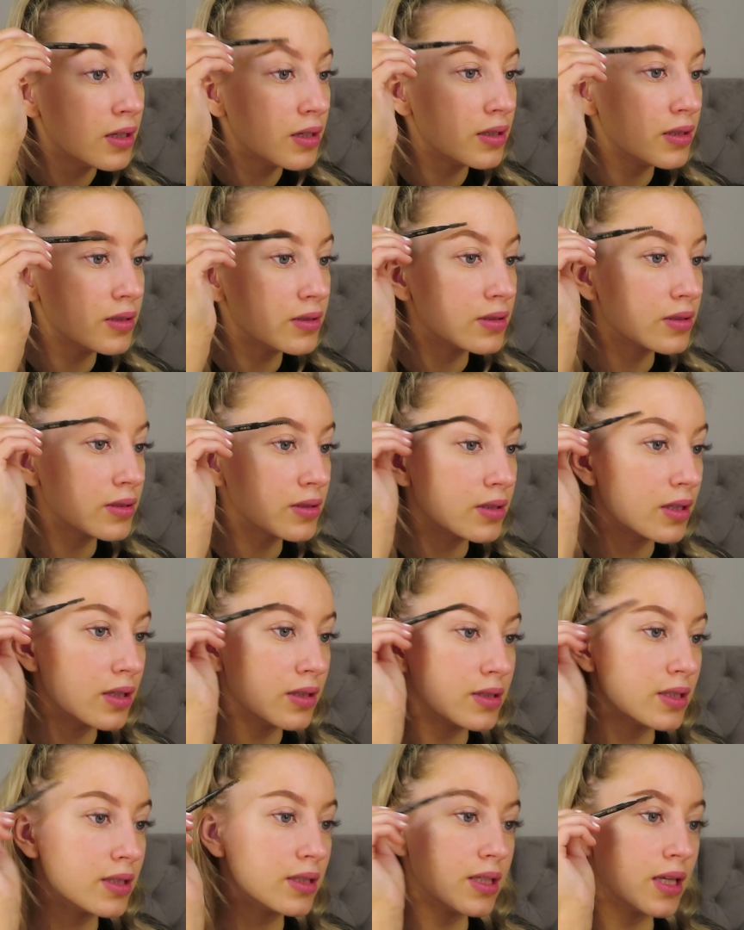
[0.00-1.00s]
is just
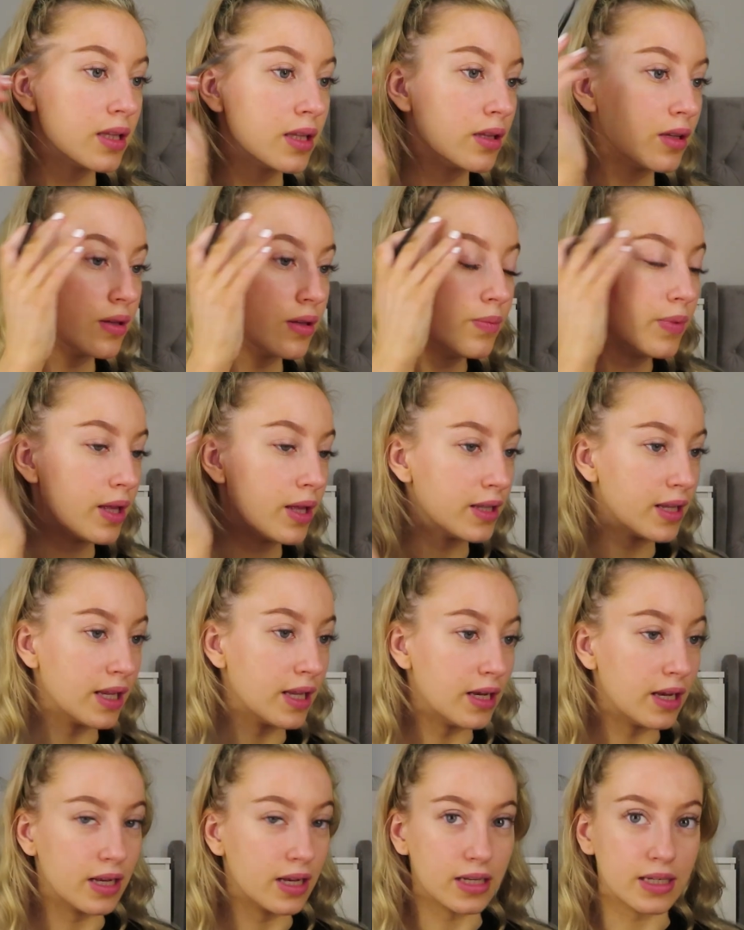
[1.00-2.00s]
to tint them and
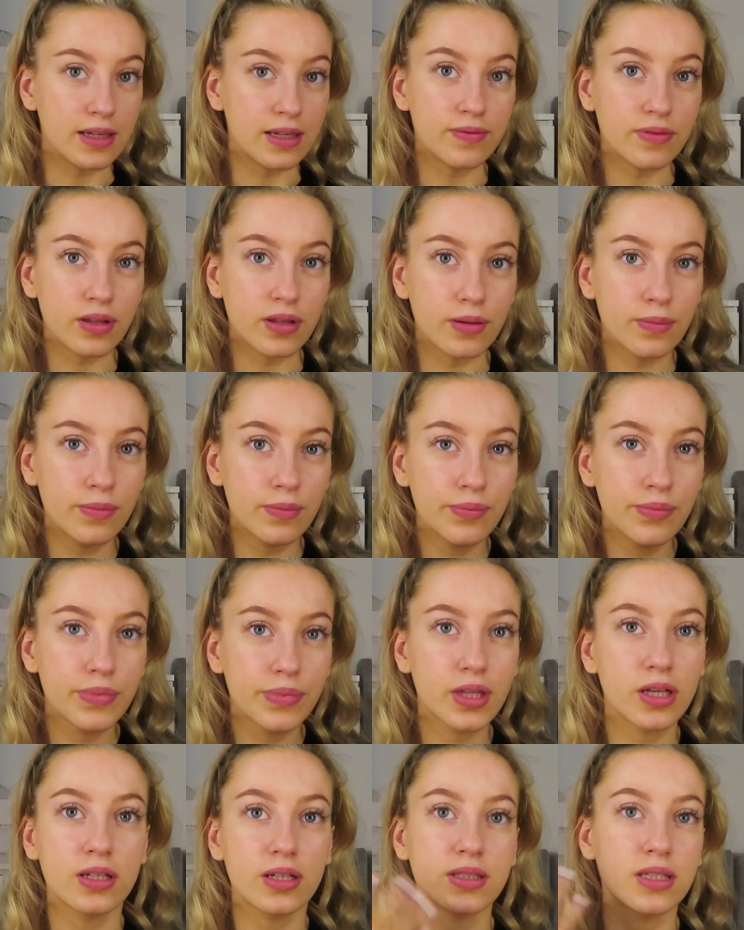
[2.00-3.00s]
then leave them
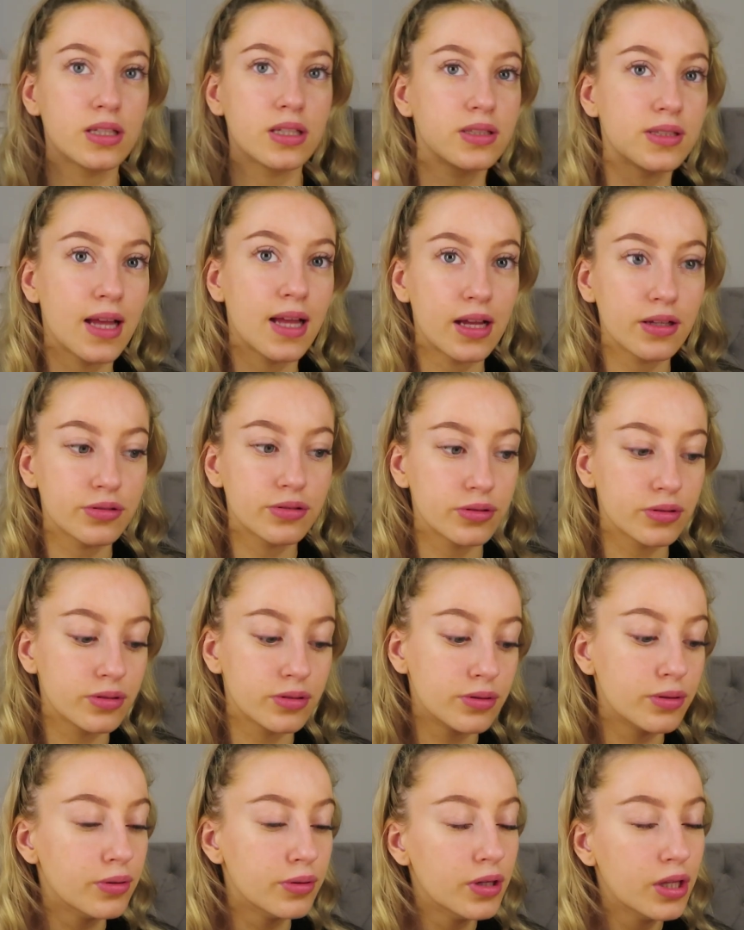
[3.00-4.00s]
because it's
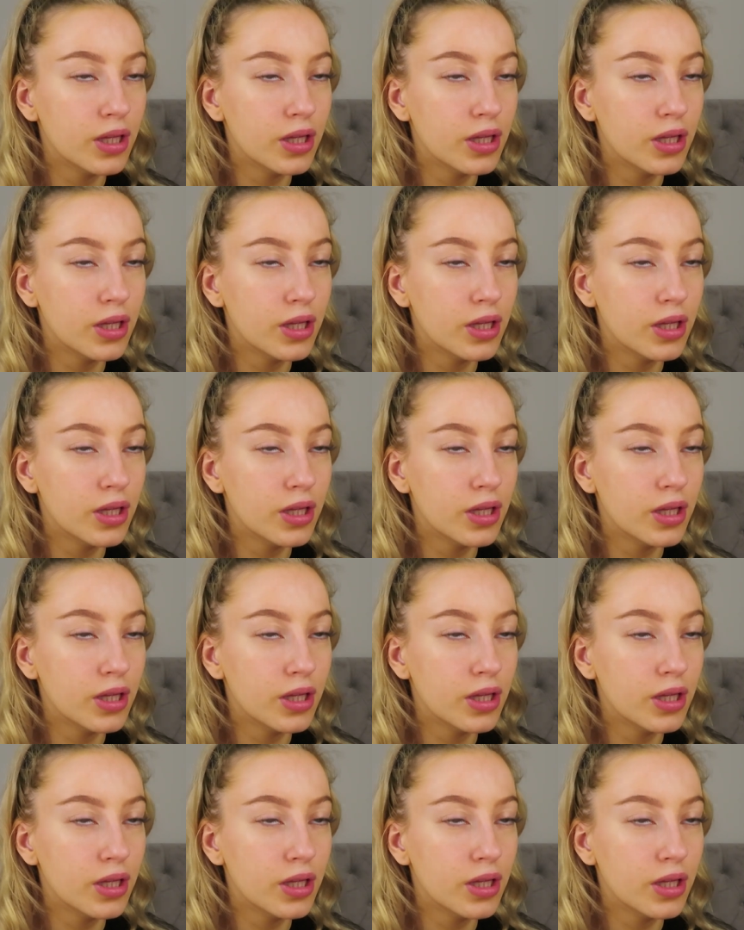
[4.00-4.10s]
natural,